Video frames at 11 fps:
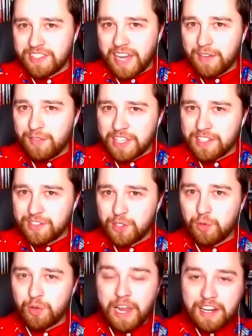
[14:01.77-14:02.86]
diving
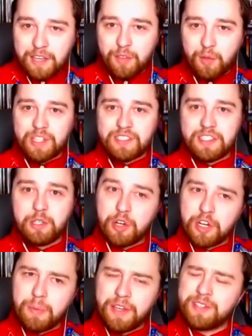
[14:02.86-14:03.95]
into or any of the ones that you
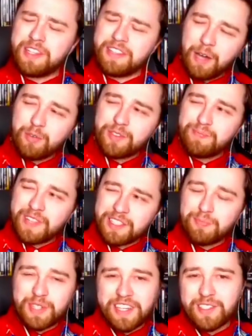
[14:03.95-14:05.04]
heard about you're like that was that's
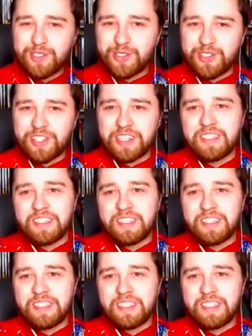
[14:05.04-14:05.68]
pretty interesting